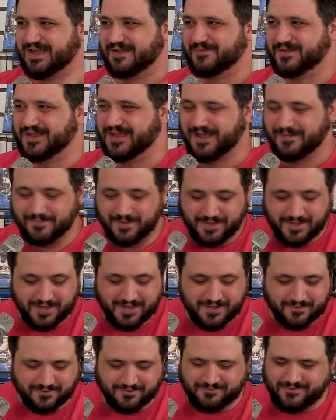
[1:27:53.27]
coming up.
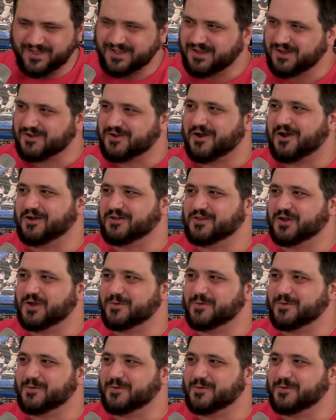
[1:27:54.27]
But fucking Carl